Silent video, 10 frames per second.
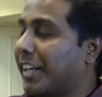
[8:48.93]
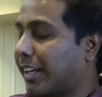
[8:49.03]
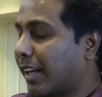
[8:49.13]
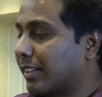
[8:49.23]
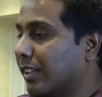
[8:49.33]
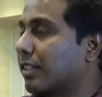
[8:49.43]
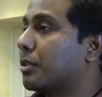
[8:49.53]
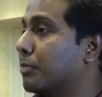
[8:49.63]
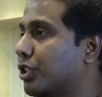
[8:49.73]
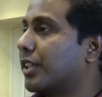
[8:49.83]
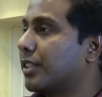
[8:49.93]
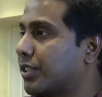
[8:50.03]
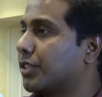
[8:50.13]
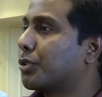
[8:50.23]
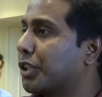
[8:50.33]
And I think the kombucha
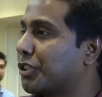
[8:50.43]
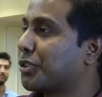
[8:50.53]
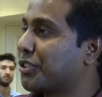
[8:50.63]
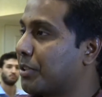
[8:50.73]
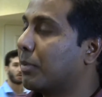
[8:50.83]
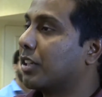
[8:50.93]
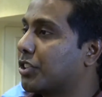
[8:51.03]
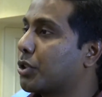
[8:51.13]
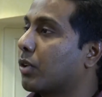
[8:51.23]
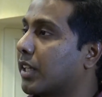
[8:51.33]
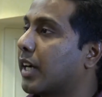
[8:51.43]
industry is going through a similar story